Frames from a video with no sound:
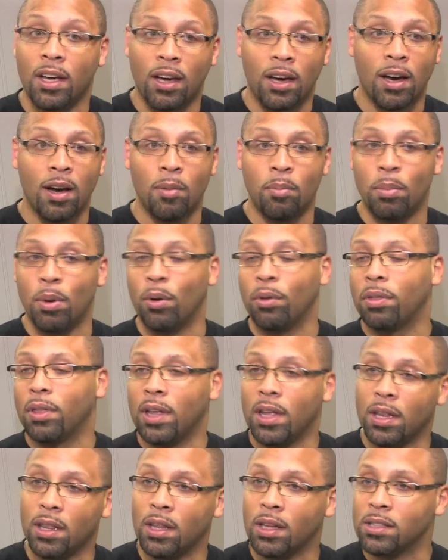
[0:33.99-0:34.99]
um, both
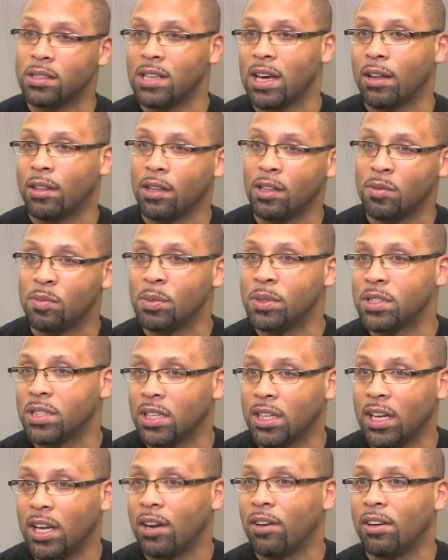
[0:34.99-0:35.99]
in the Southeast
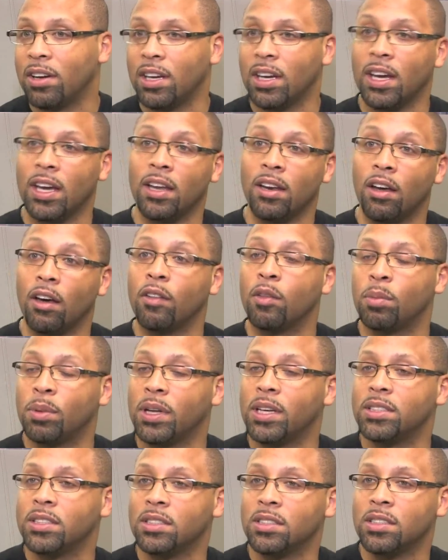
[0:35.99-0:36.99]
Michigan area and other
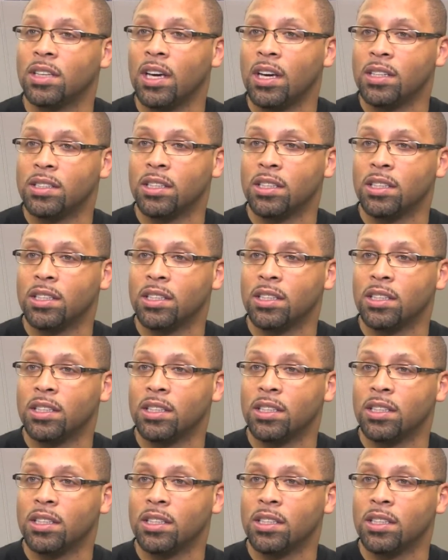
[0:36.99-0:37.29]
places